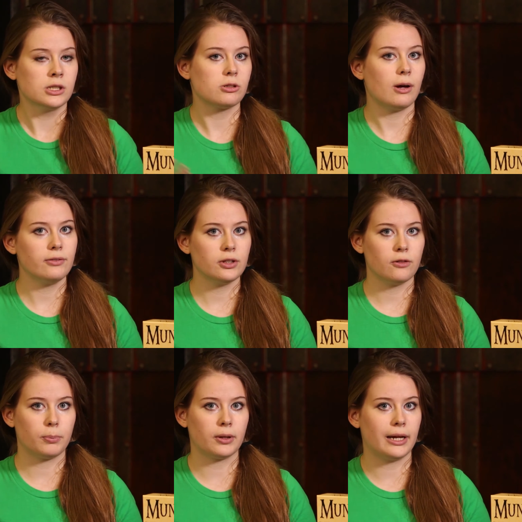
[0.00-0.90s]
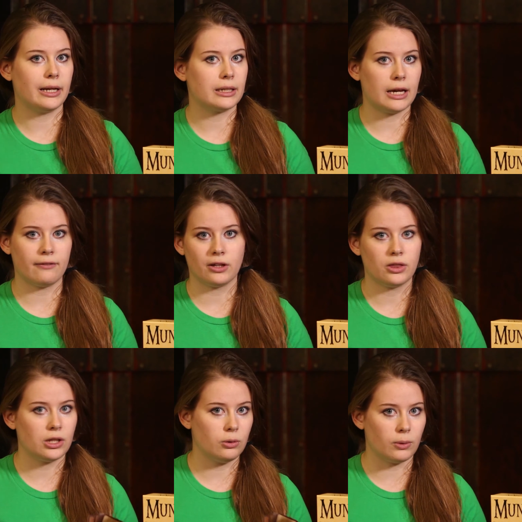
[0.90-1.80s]
So after you've played
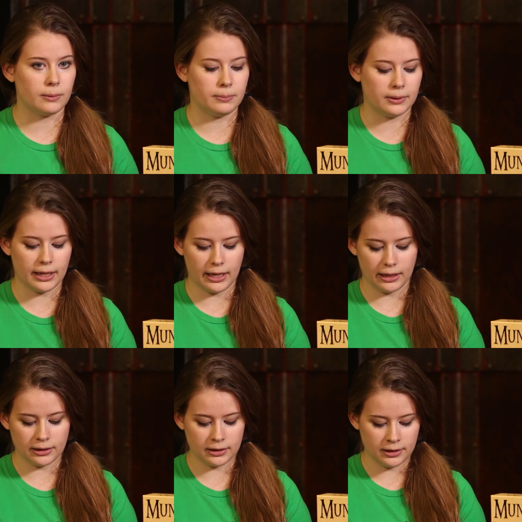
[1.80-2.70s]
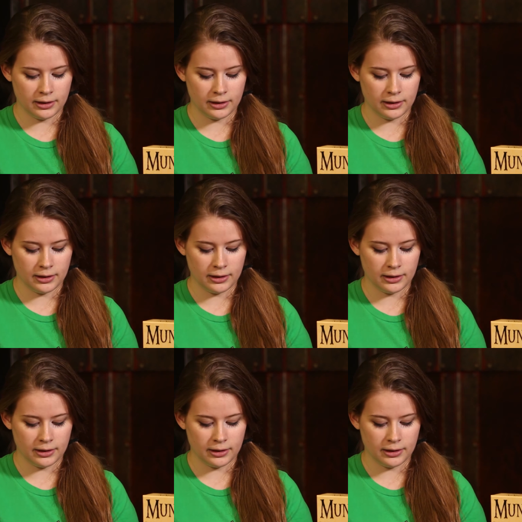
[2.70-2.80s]
everything you want to play,